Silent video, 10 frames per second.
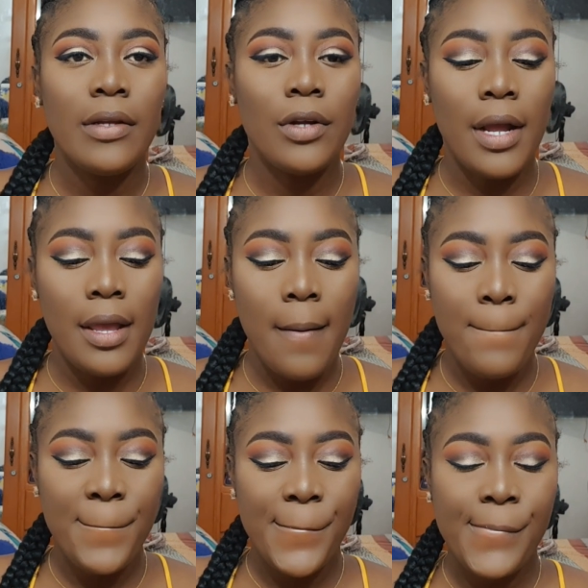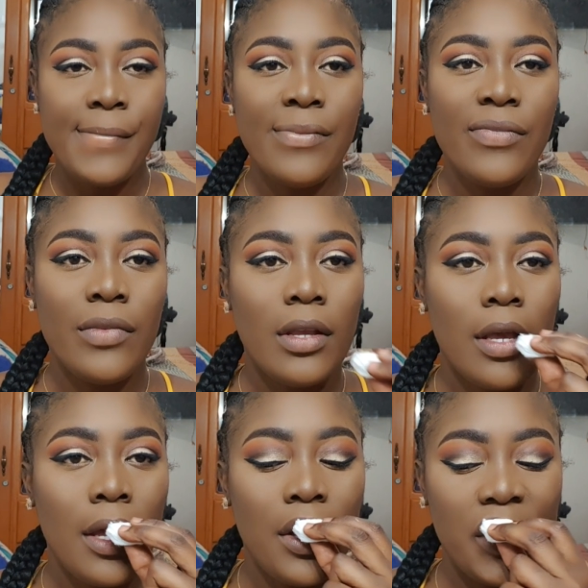right? I
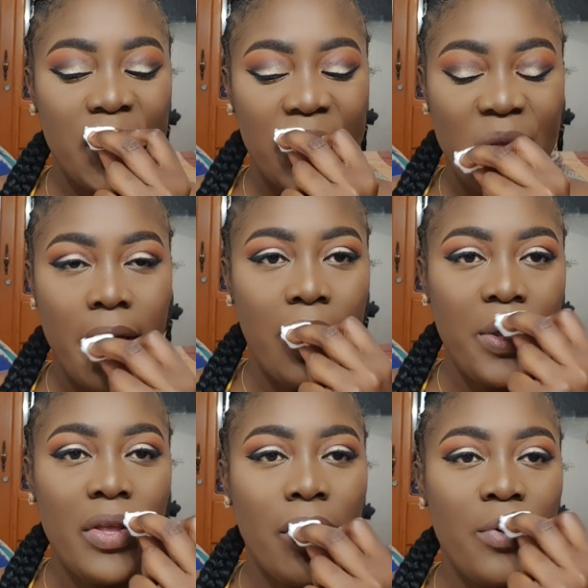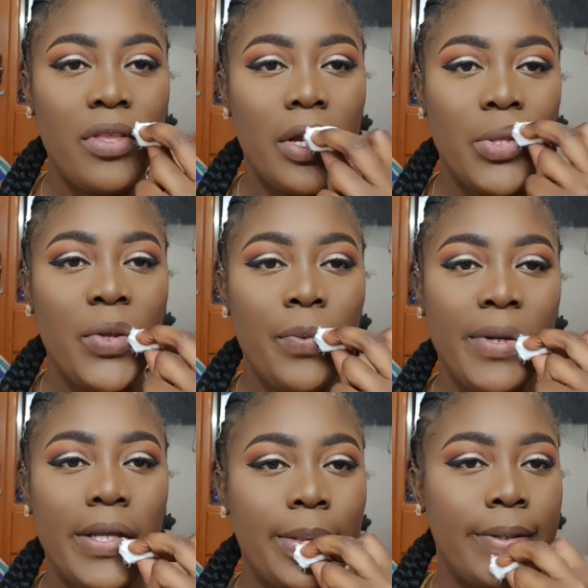kind of just wipe it off, not too
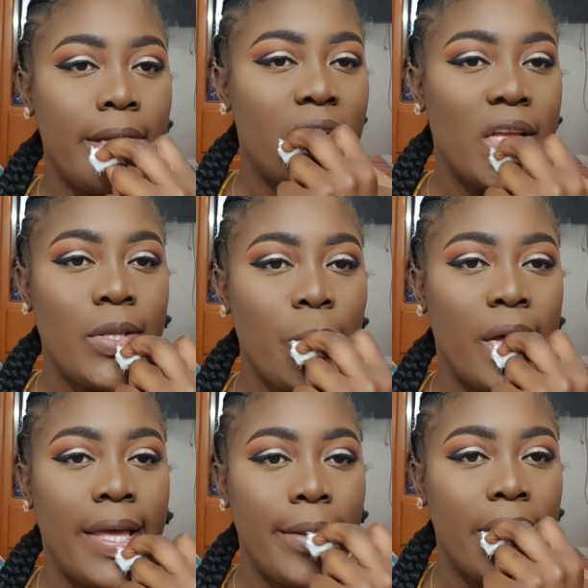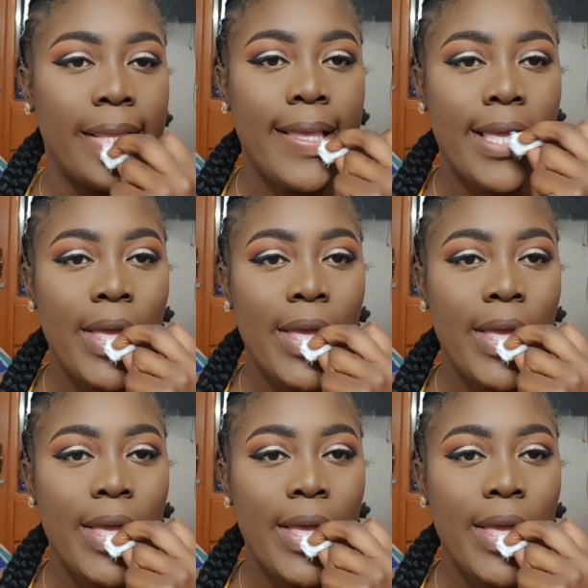much, but I just wipe it